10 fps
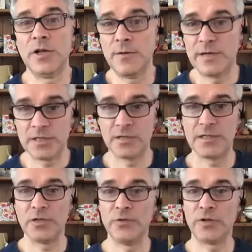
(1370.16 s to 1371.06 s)
i
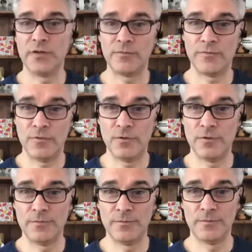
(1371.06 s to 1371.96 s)
started looking for
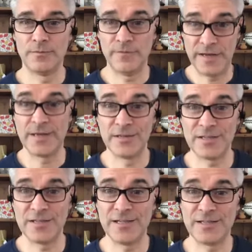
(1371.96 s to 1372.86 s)

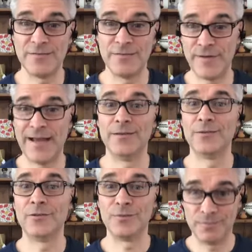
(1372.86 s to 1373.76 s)
vacancies and
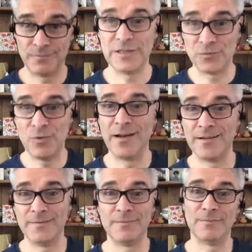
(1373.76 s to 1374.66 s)
found this one
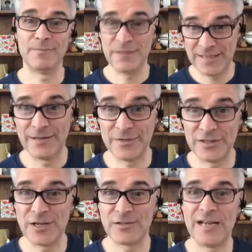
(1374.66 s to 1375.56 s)
at the
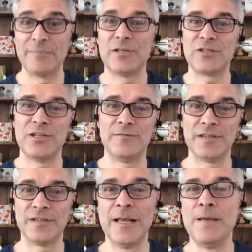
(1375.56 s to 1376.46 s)
southeast coast ambulance
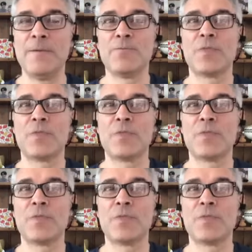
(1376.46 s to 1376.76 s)
service mm.